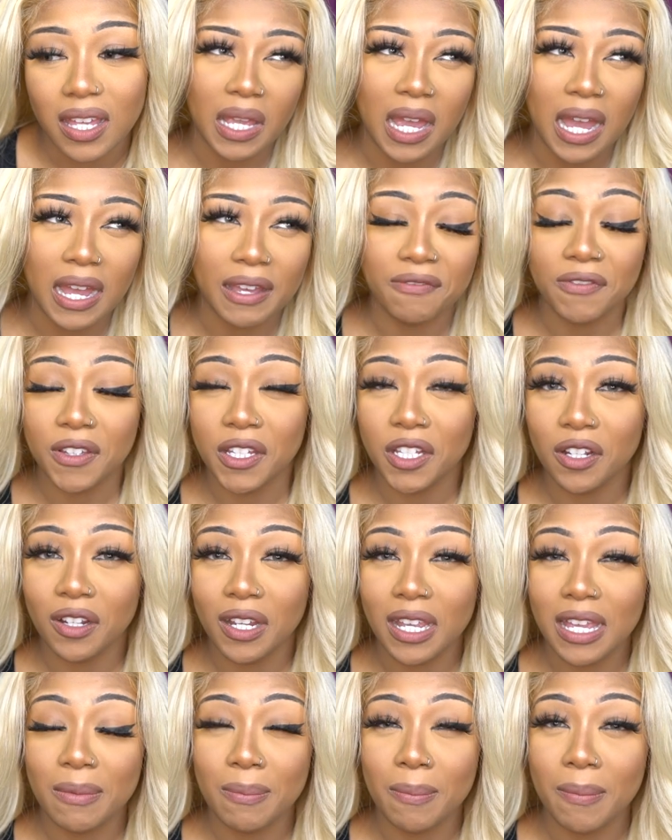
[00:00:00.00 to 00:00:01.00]
I figure
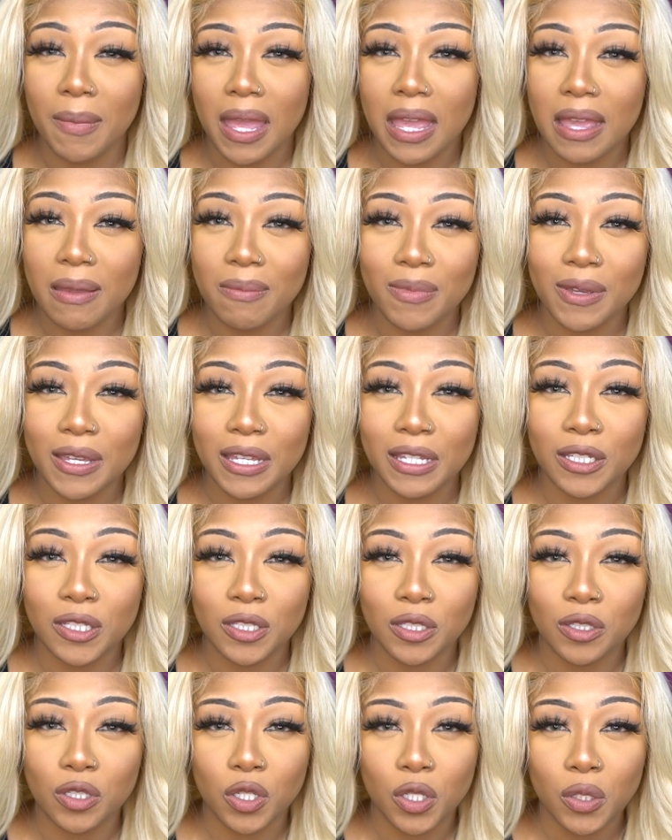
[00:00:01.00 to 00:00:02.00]
it may be
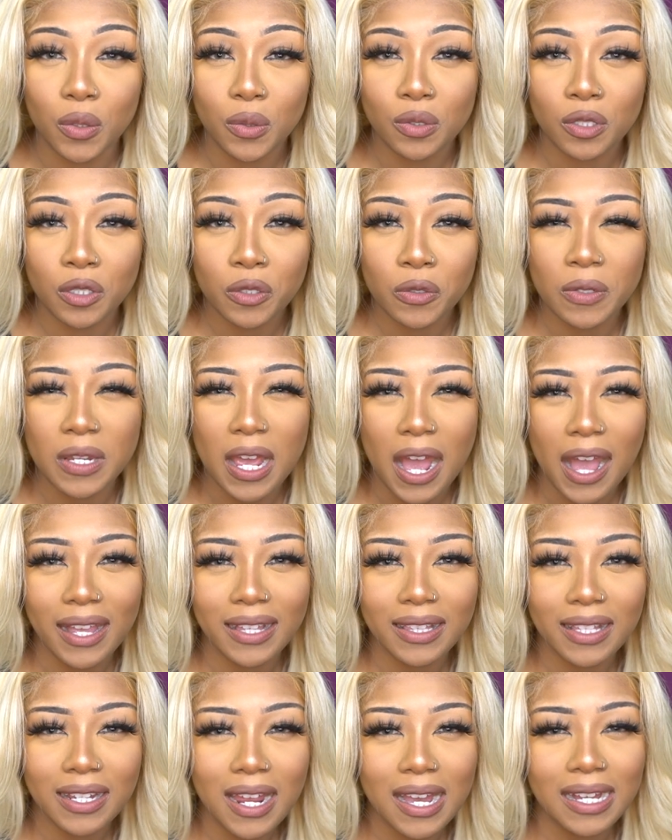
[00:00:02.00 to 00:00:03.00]
due to
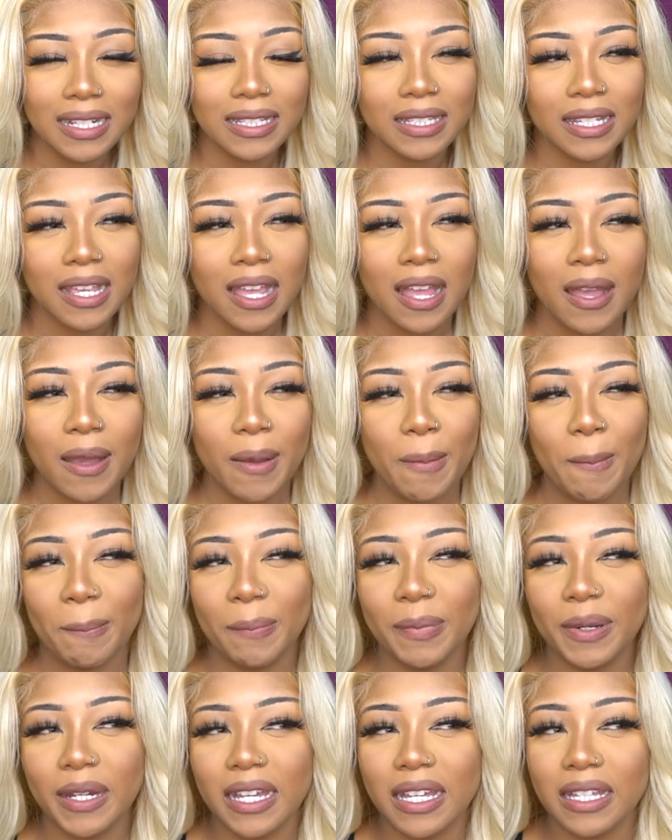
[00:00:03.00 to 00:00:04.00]
dying the knots
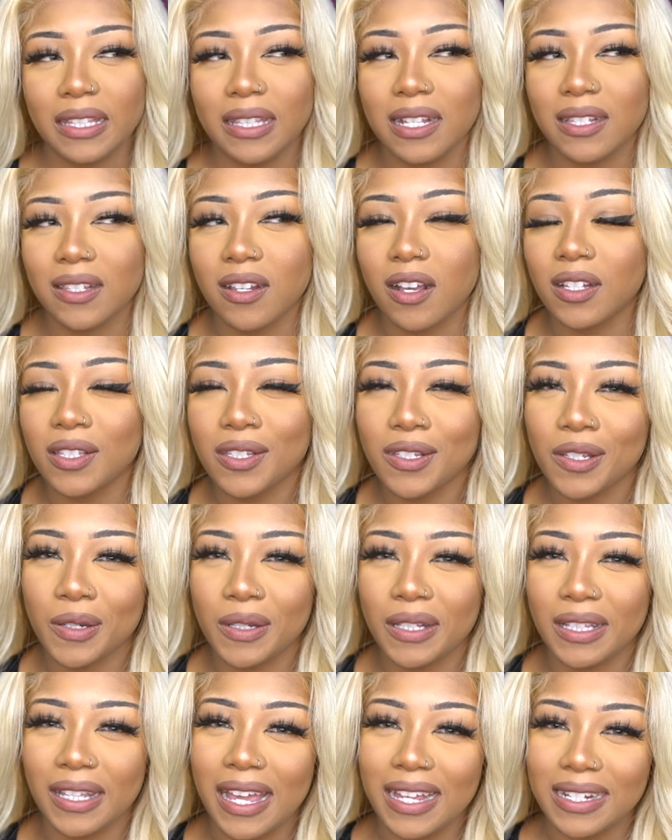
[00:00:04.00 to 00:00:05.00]
but that's also a
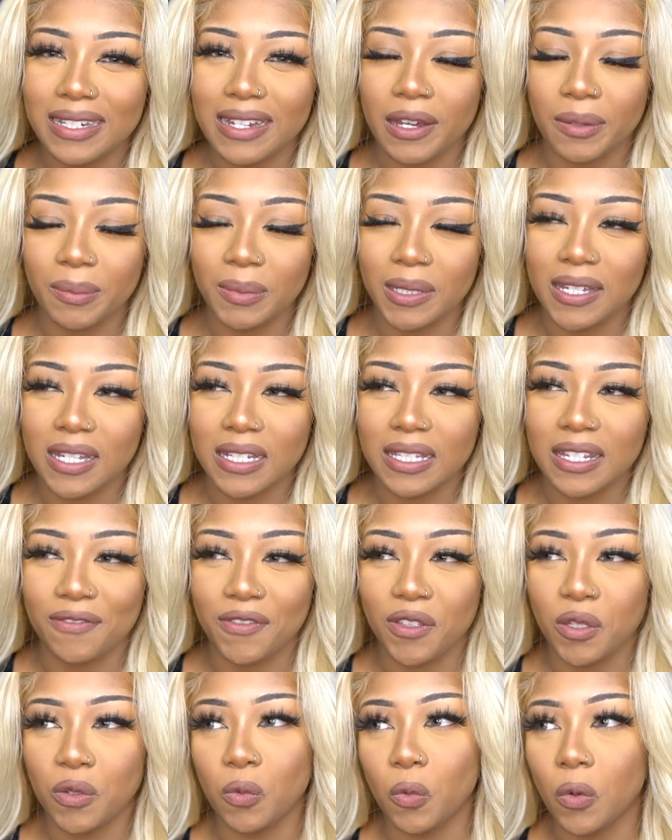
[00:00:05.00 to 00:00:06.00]
letdown because
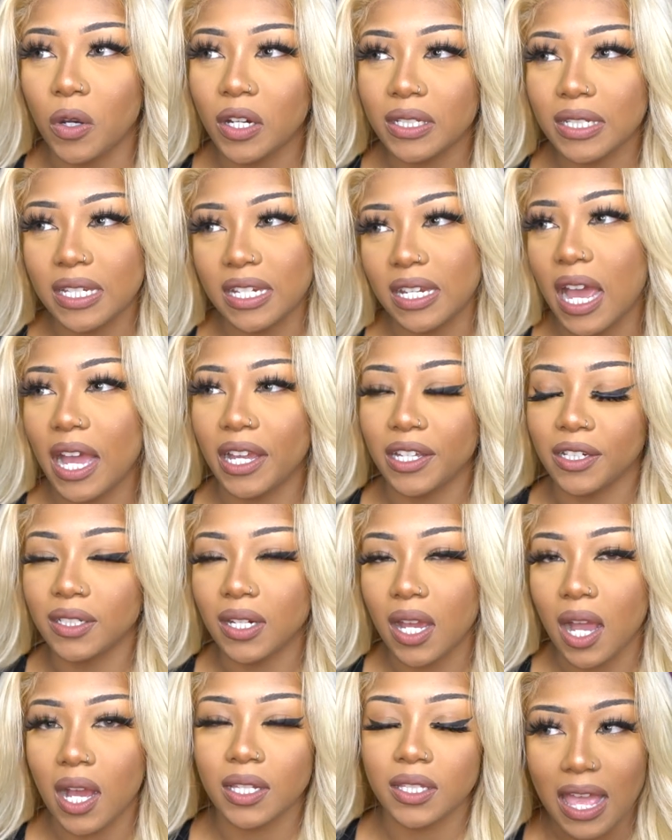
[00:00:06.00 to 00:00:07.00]
if you want to dye your
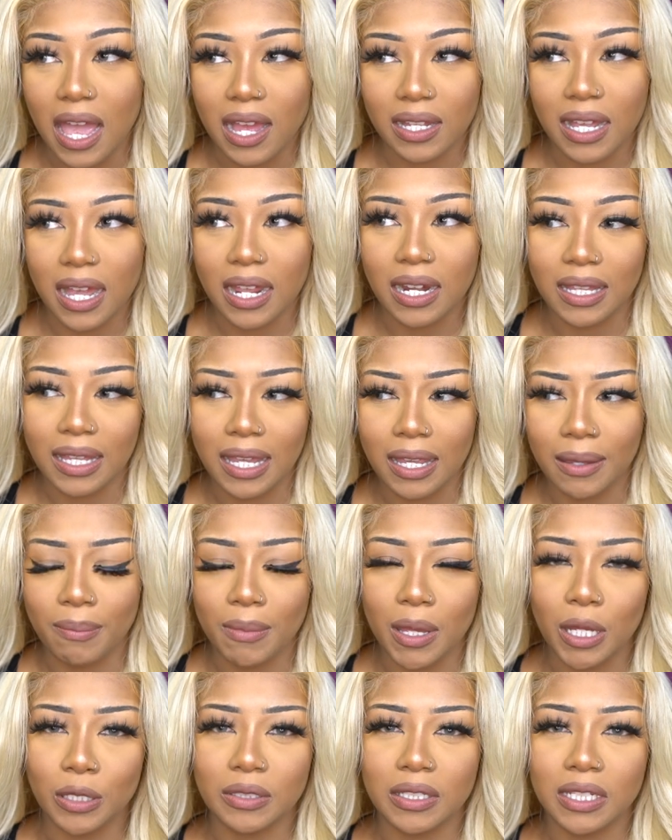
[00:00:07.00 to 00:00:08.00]
knot, that kind of like
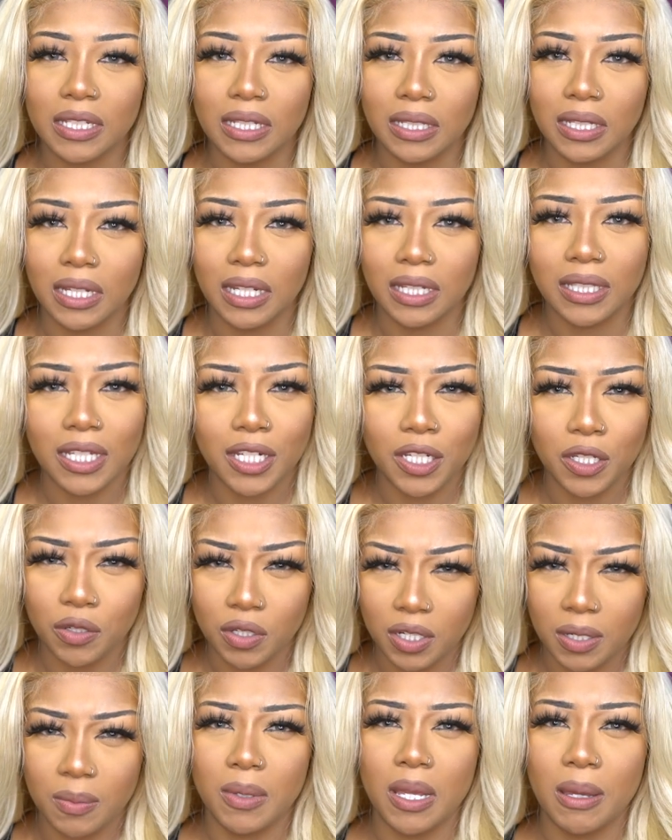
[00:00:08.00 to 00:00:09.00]
melted look, then you
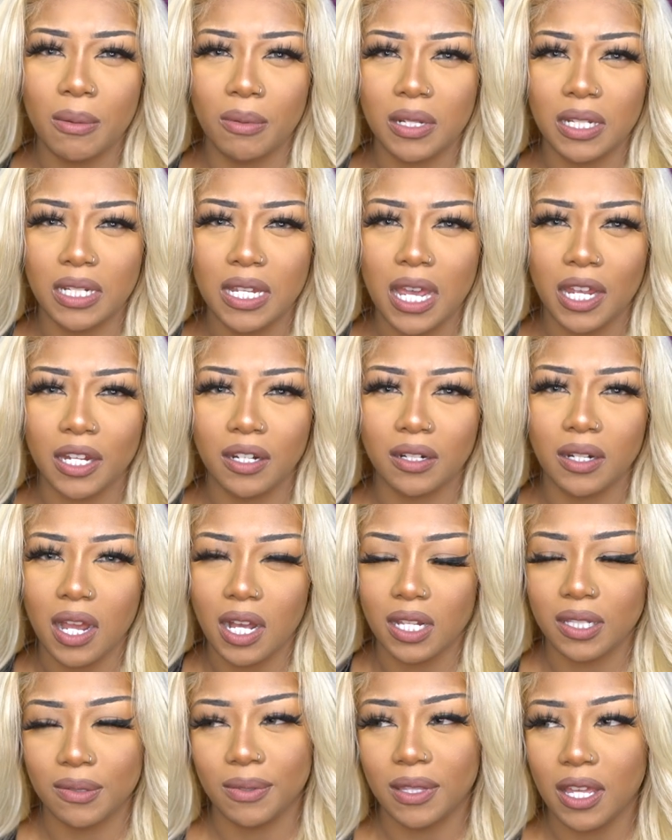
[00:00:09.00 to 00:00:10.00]
should be able to dye your
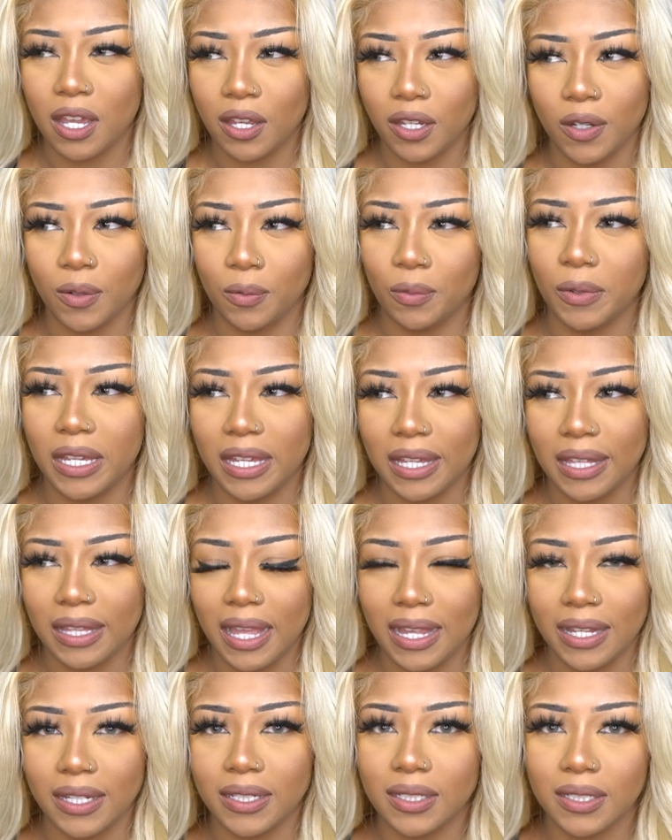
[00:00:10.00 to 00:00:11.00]
knots without your wig
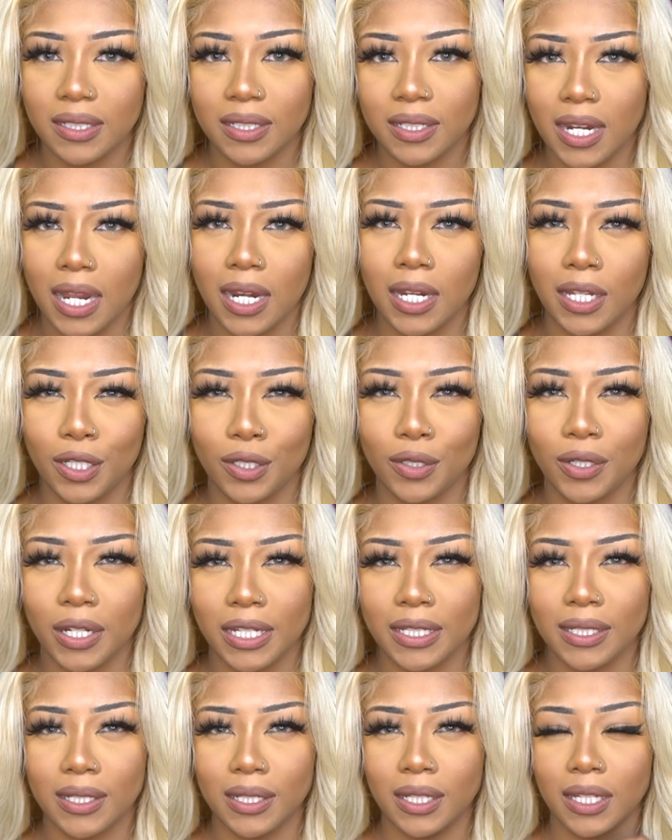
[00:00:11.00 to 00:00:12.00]
like shedding
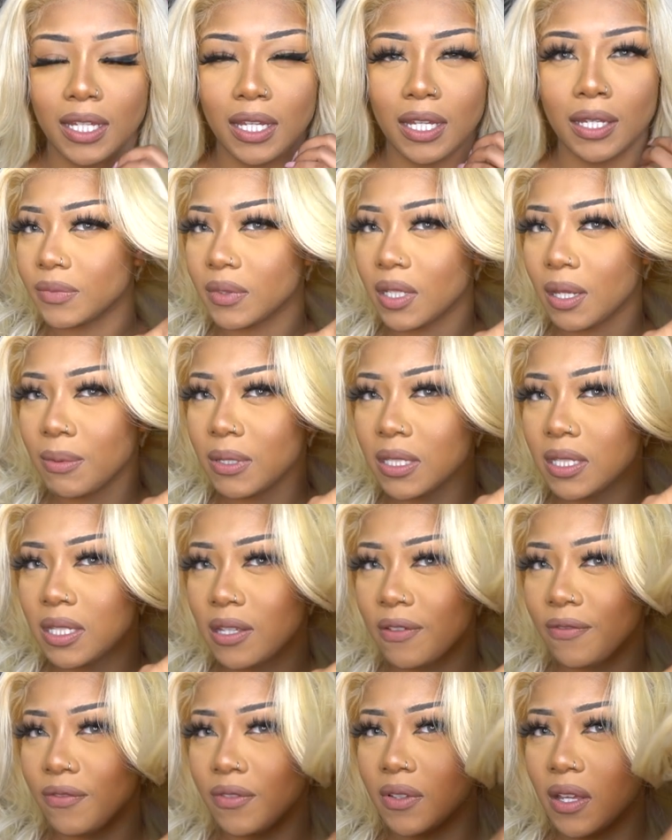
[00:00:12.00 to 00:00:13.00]
crazily. Let me
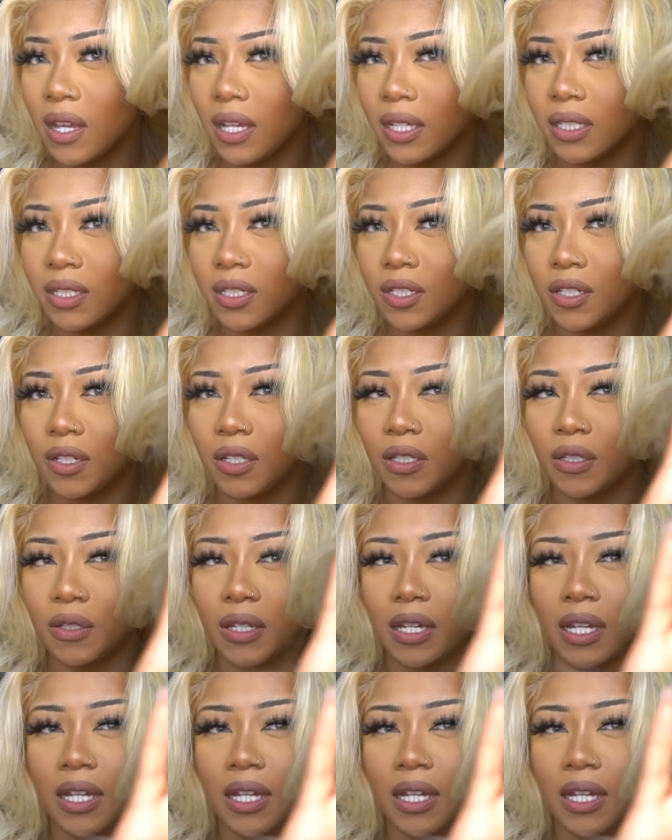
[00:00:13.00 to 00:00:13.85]
see if I can show you